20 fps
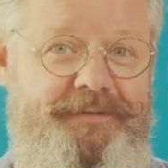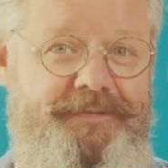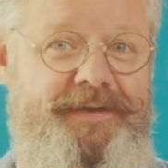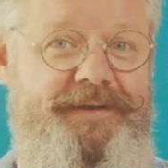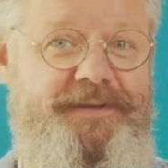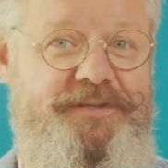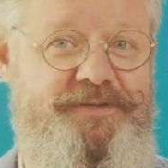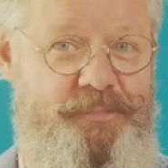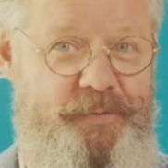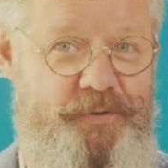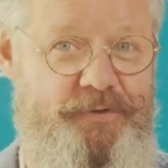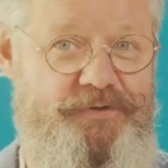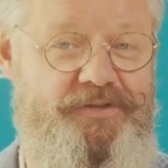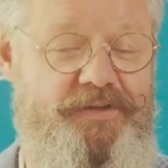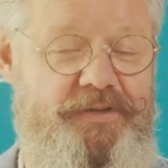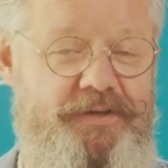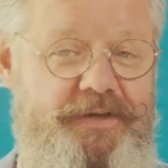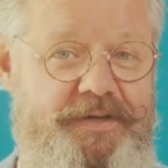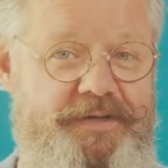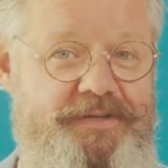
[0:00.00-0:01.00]
that is
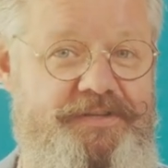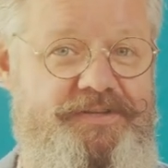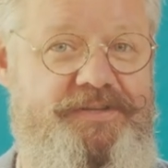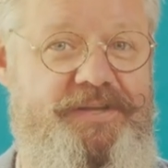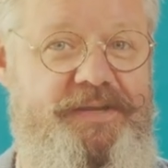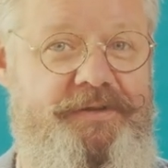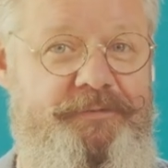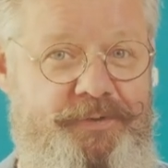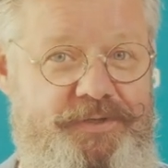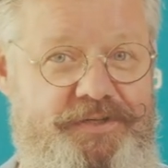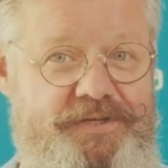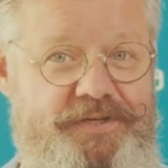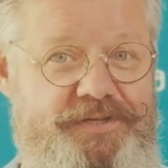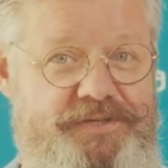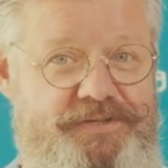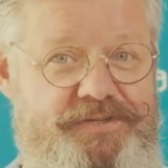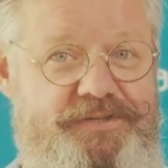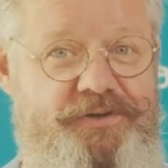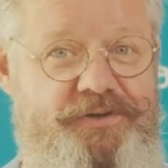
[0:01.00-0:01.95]
personalized, which is